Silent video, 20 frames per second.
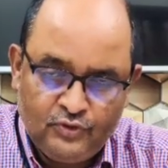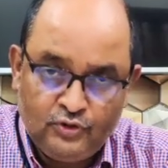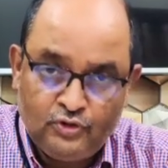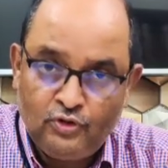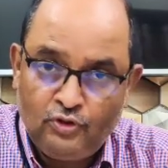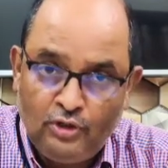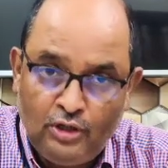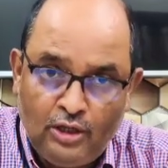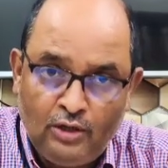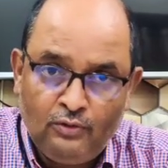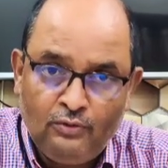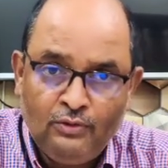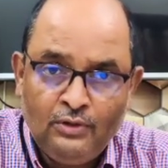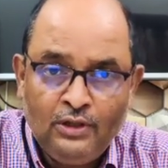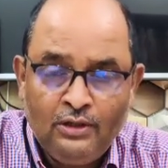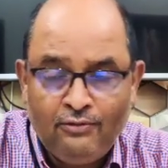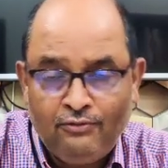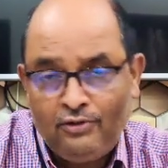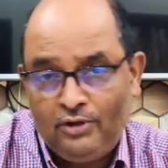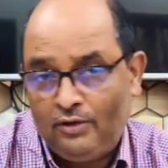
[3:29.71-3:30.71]
So
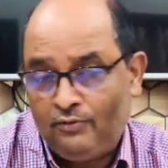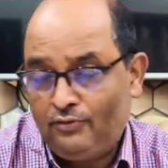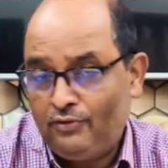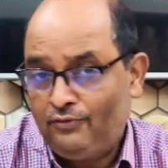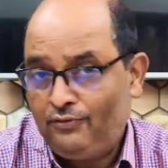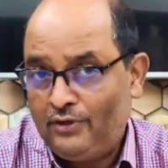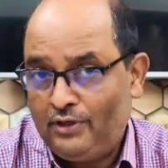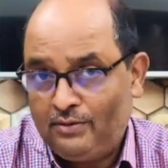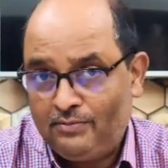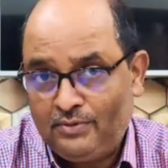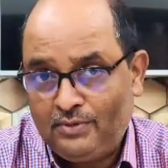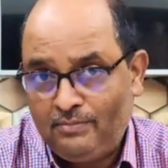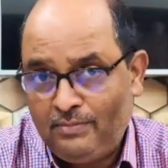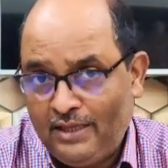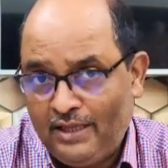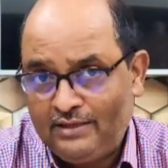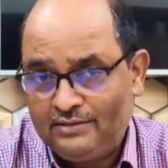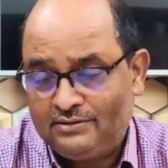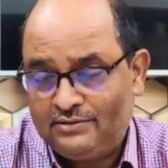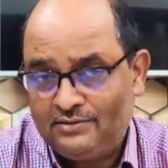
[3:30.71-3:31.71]
now we have to fill up the
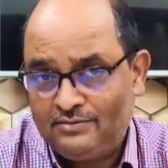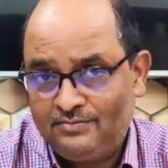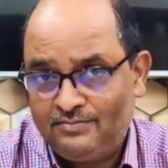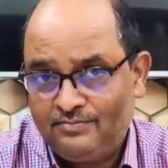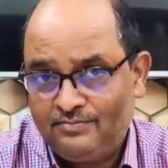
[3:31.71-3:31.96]
blanks.